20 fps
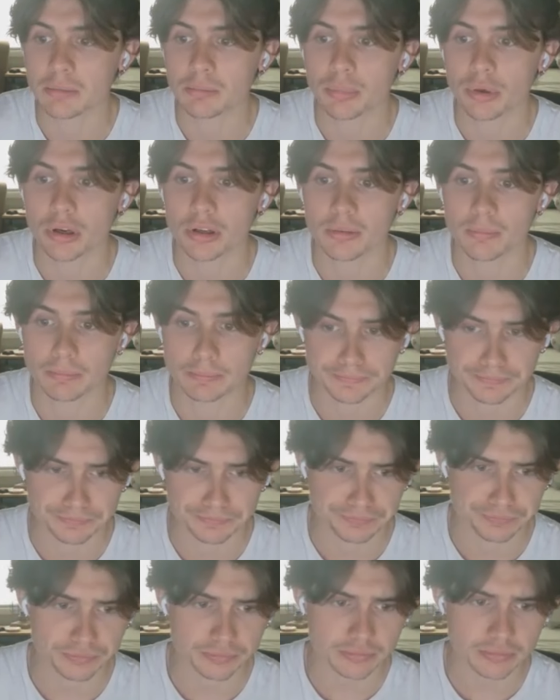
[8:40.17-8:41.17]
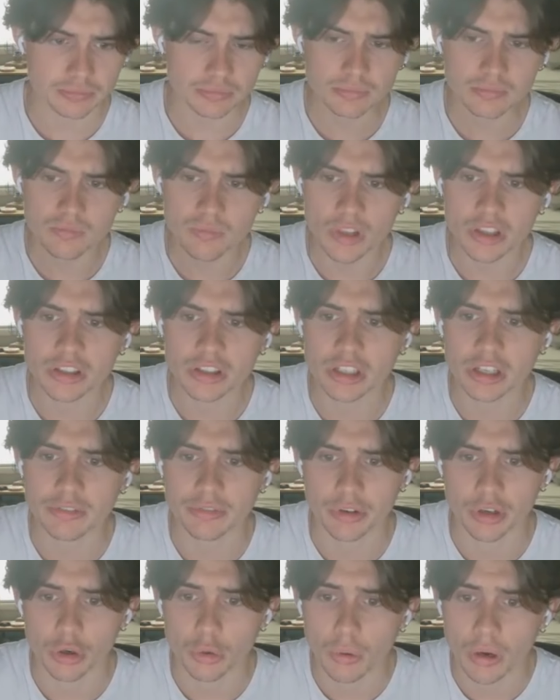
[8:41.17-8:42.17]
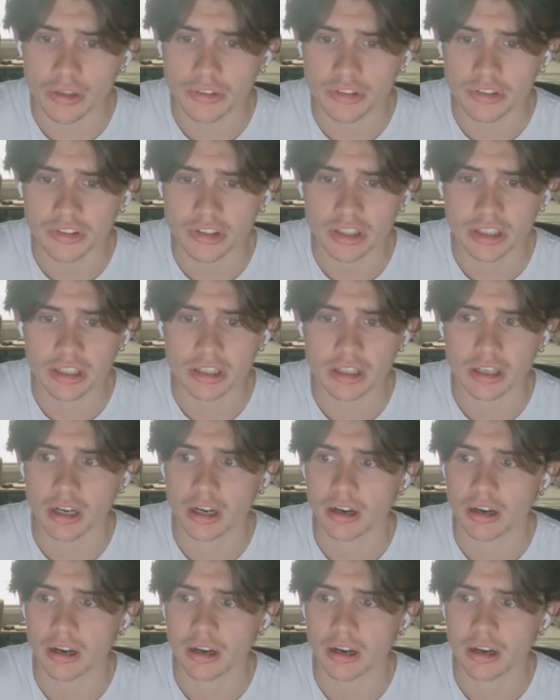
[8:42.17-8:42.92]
input the different quantity